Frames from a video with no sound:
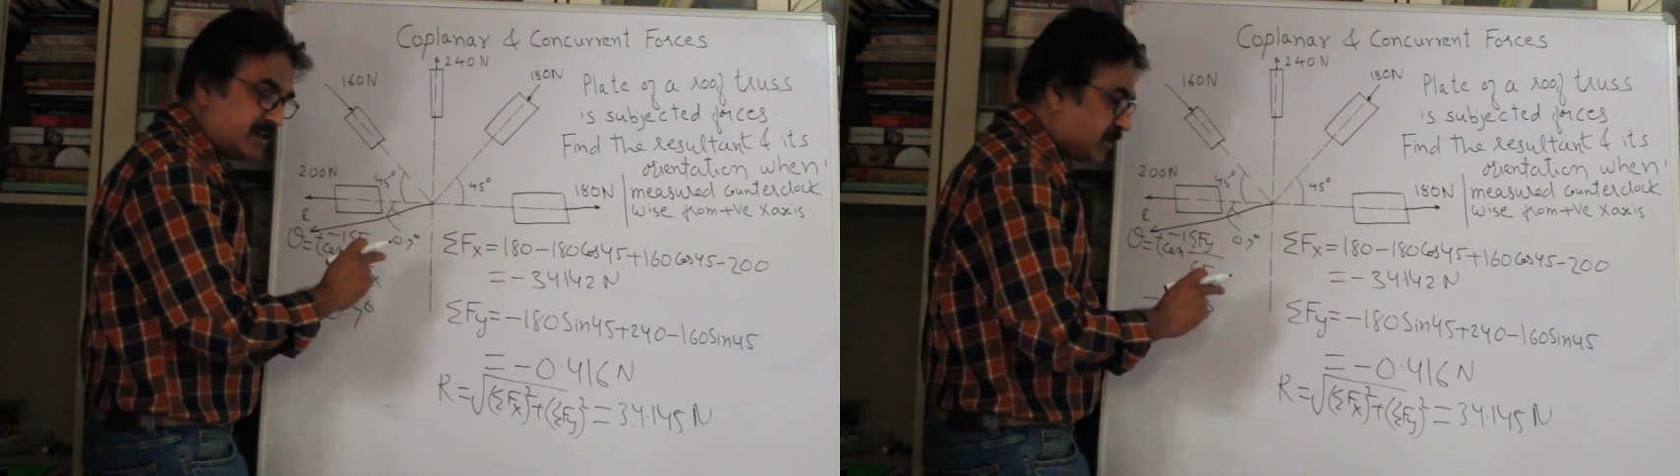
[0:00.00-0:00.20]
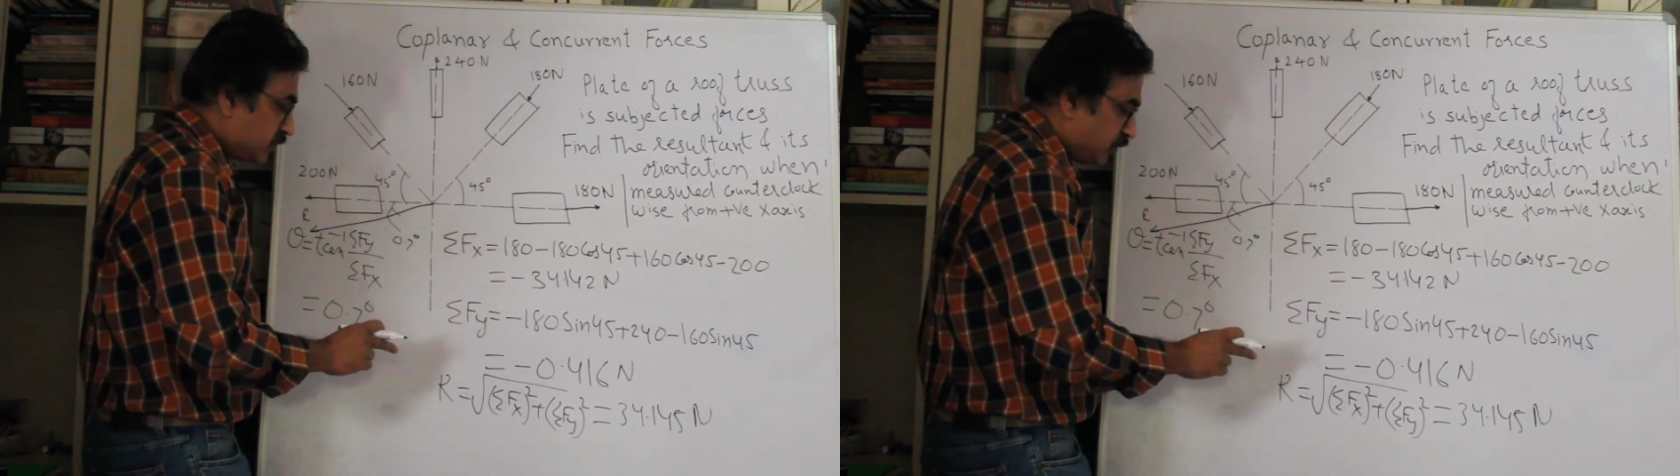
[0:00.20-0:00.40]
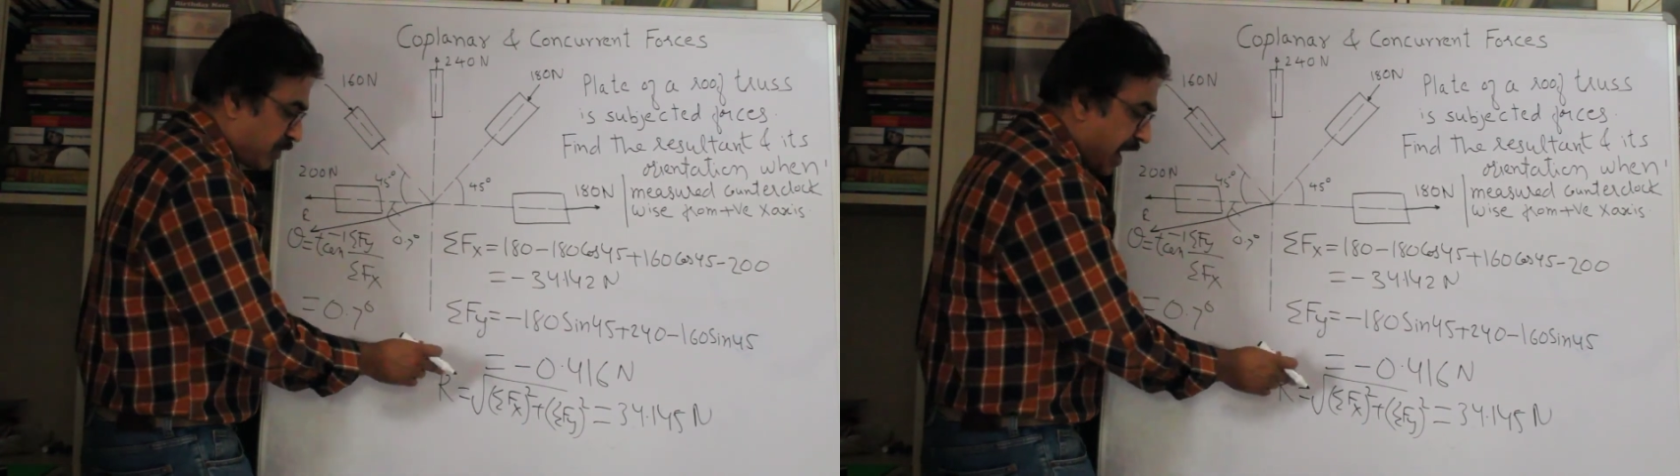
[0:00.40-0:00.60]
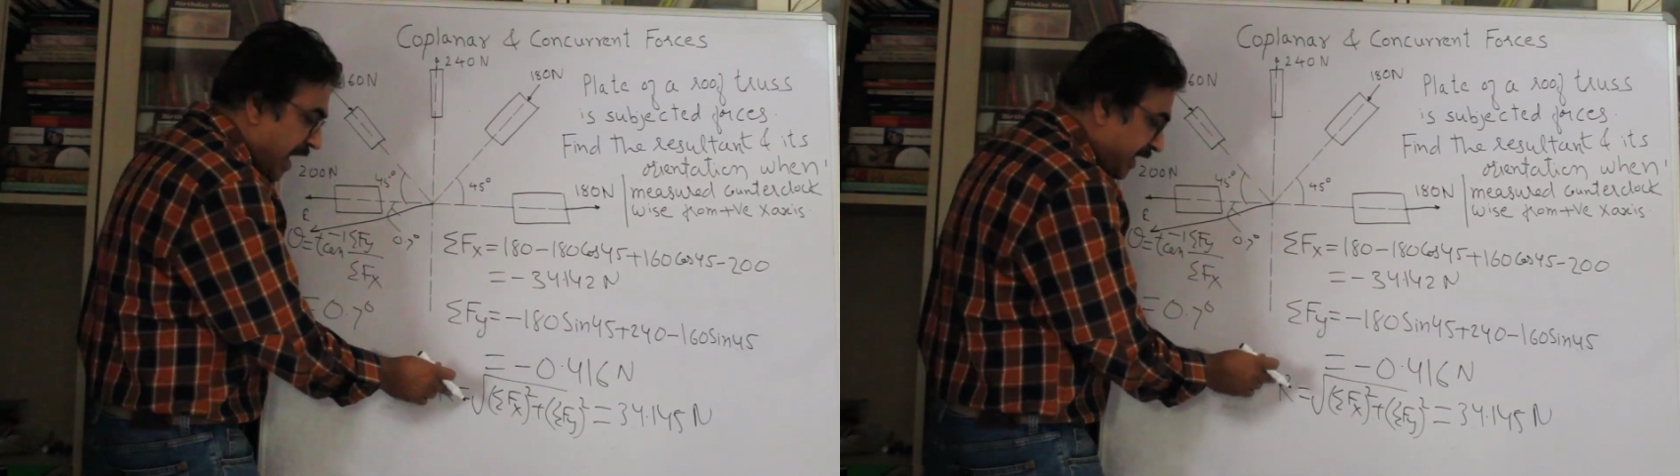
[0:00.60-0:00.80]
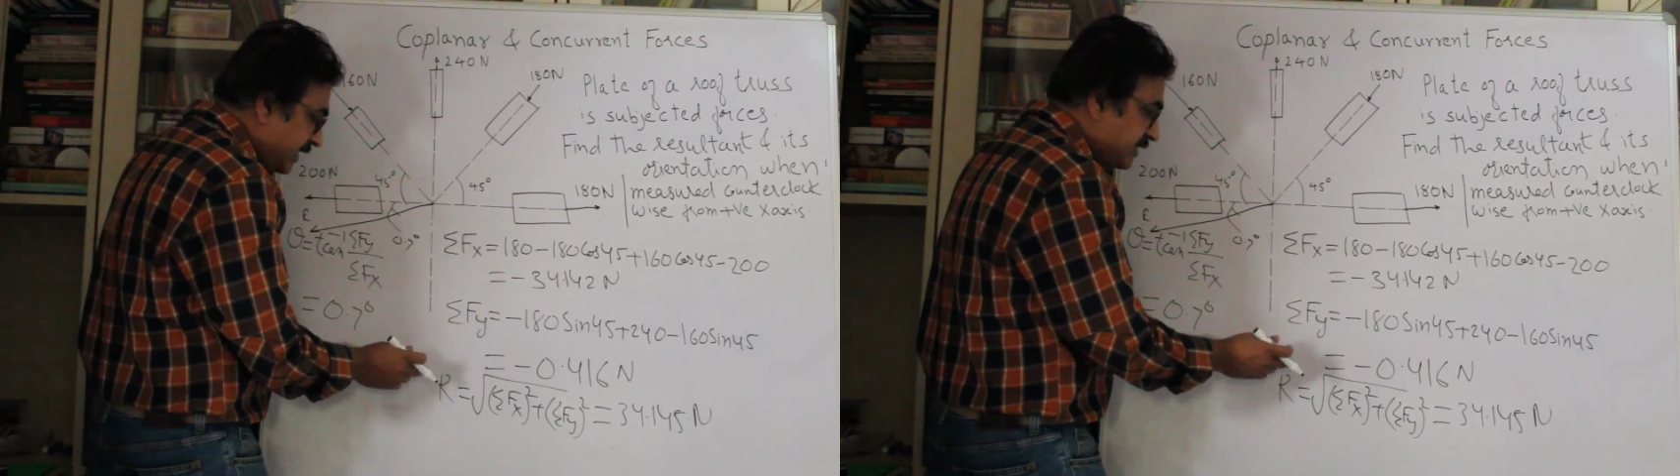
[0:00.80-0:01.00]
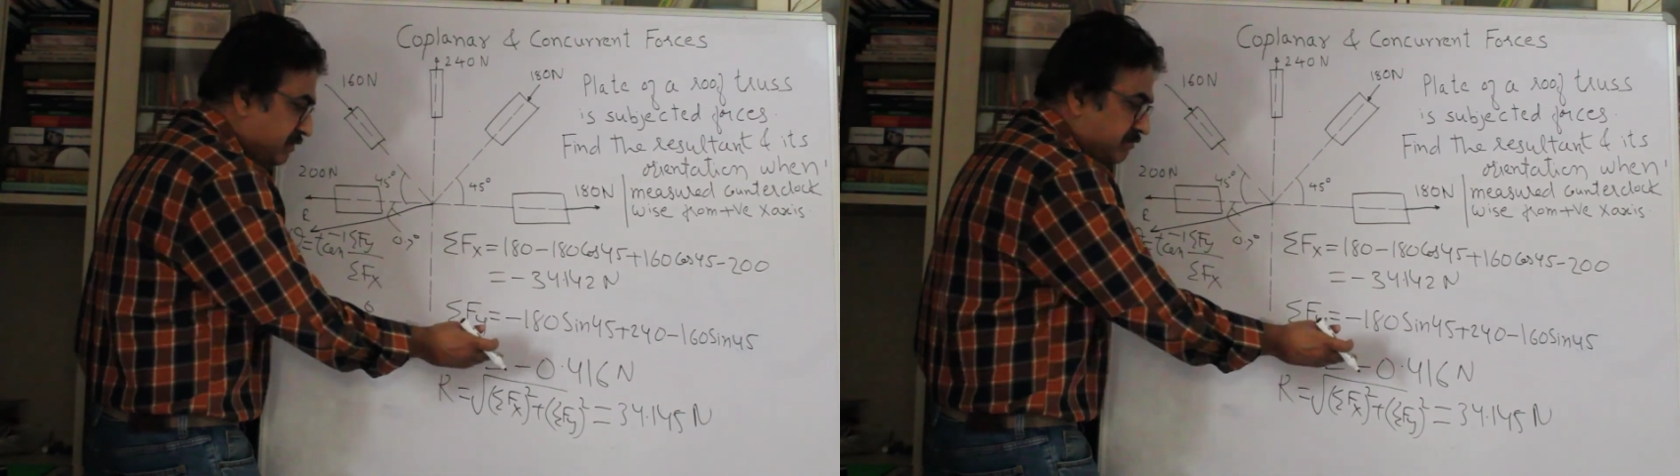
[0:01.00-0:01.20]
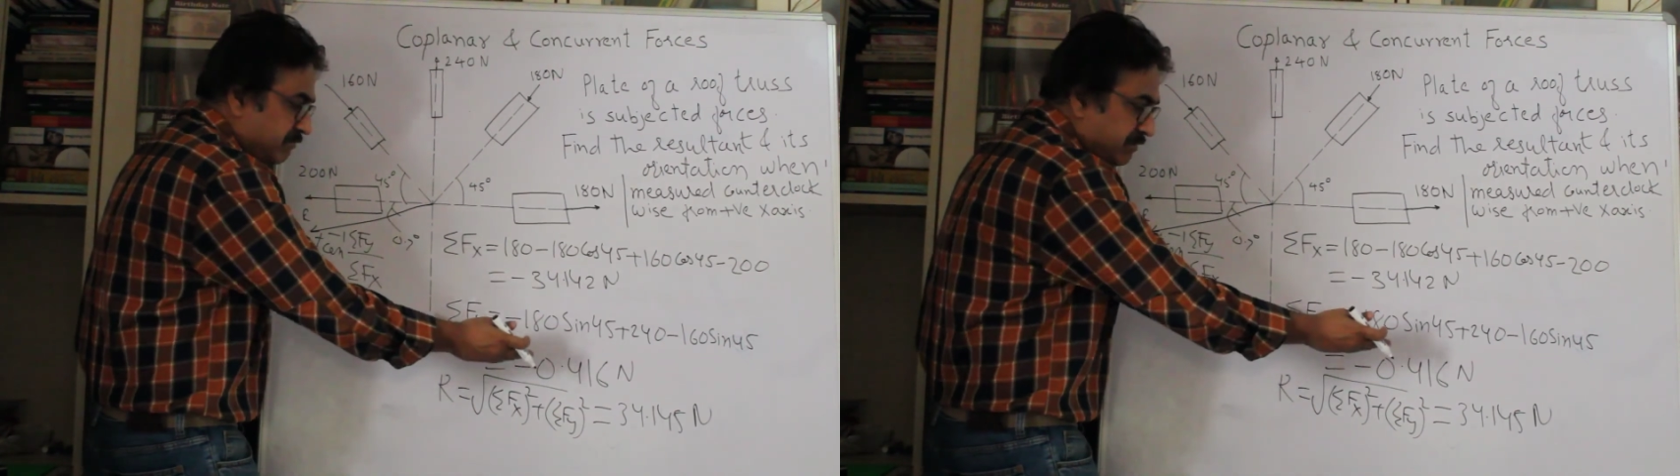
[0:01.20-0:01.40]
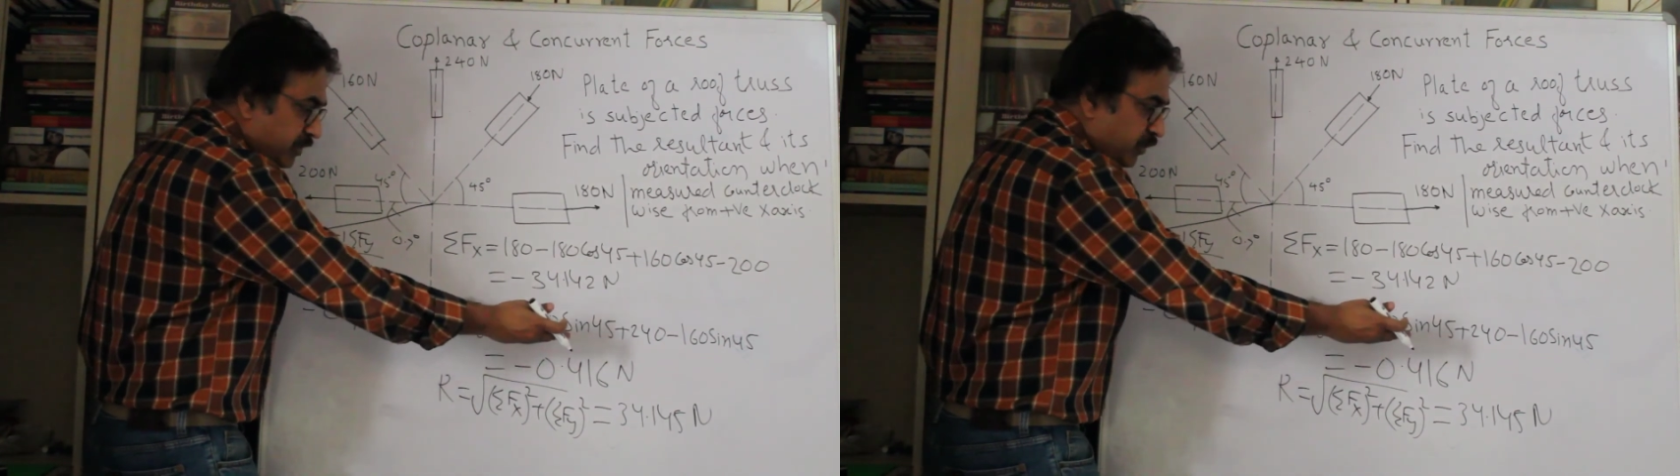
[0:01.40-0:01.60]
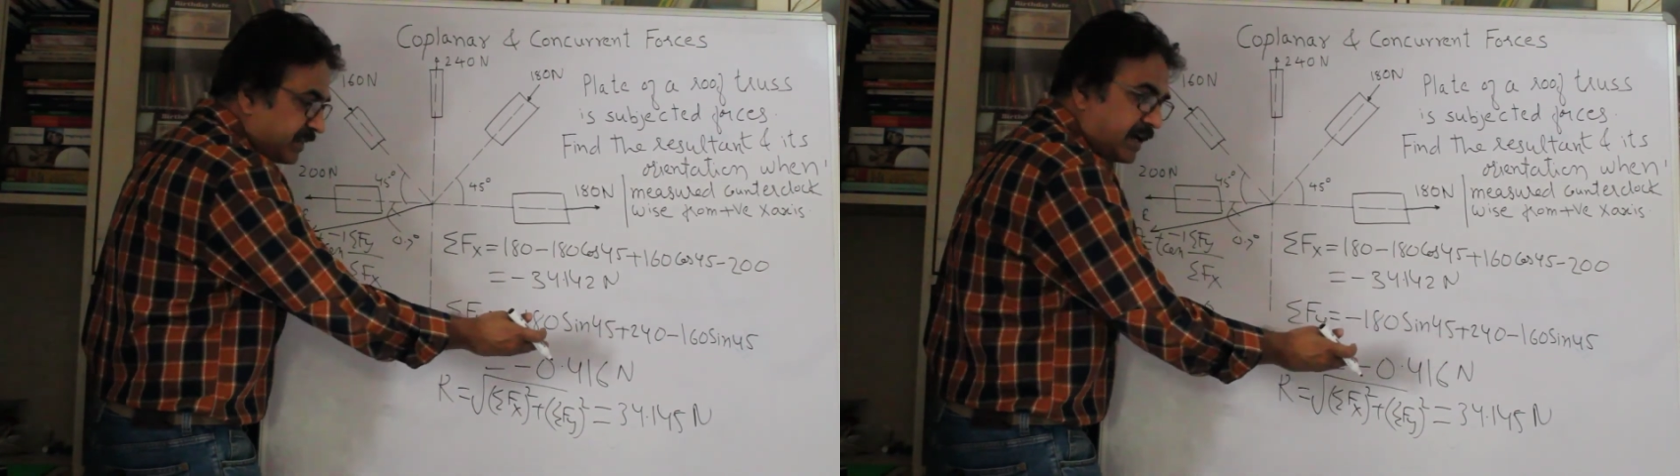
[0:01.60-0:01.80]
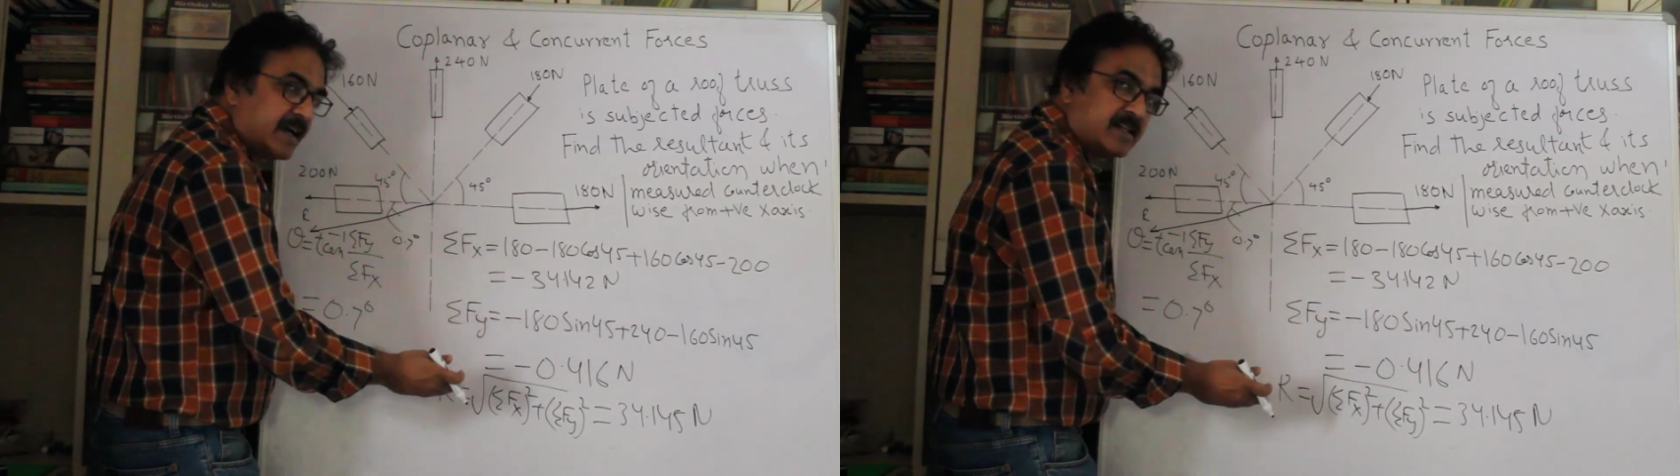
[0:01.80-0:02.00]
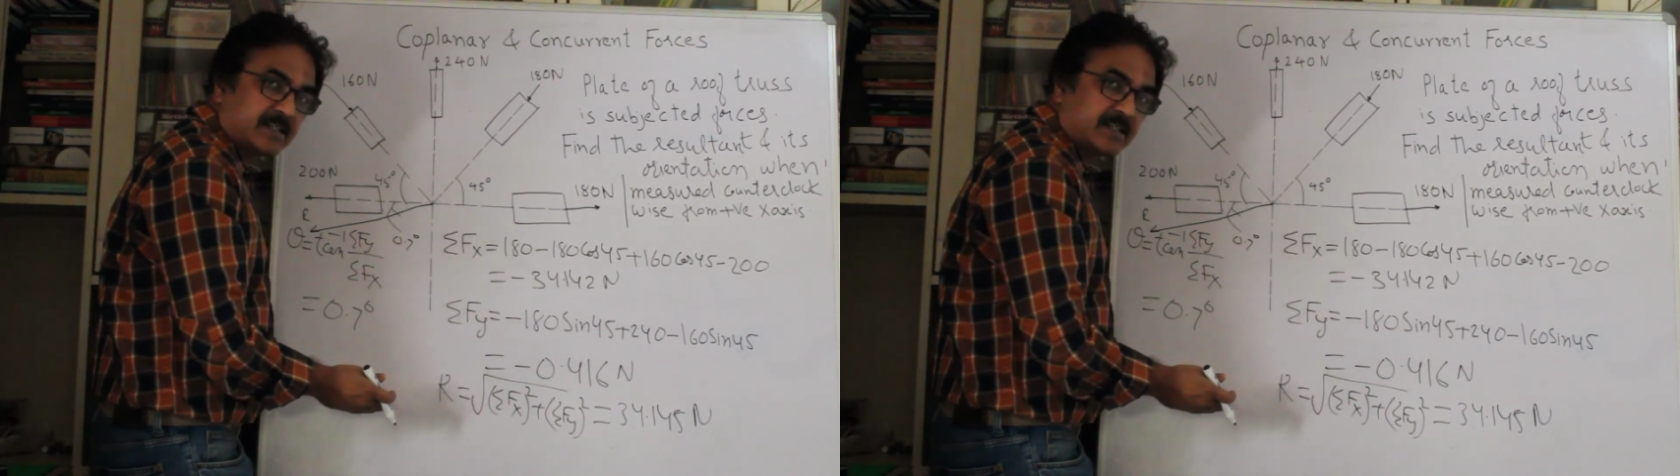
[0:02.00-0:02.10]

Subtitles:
so r is, you can write